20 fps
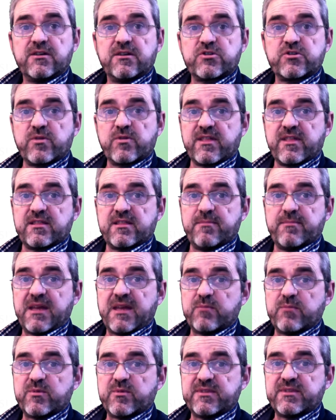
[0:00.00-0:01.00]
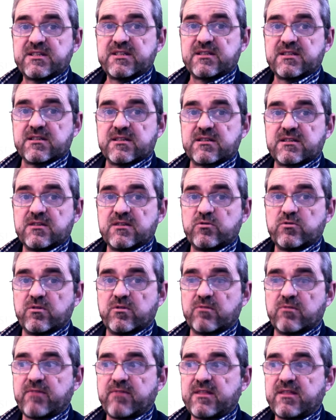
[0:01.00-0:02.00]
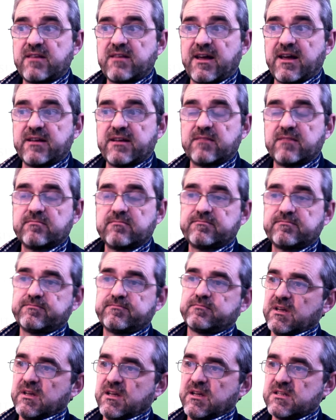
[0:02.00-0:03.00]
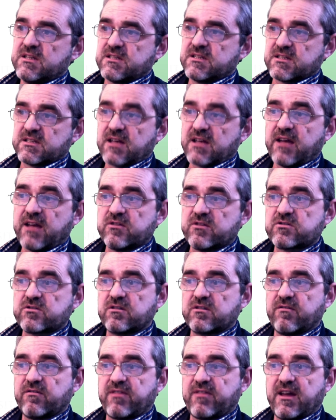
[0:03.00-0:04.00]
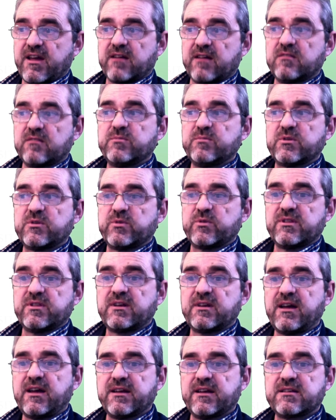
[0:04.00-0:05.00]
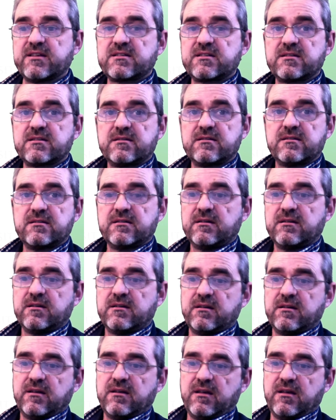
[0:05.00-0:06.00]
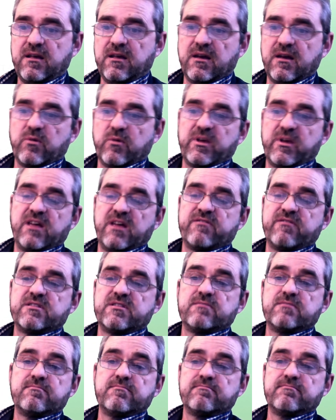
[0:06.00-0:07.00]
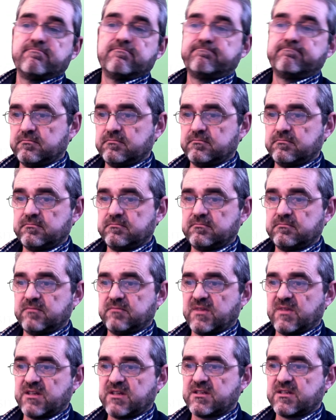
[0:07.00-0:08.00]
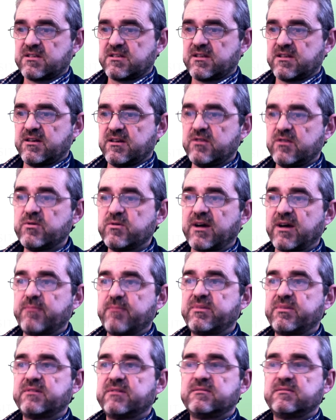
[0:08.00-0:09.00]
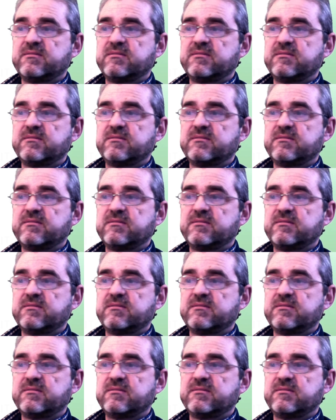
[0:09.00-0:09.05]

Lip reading: so that the minimum distance to the red line is the sinus of the angle between the lines. Here we have it. This is the new gap.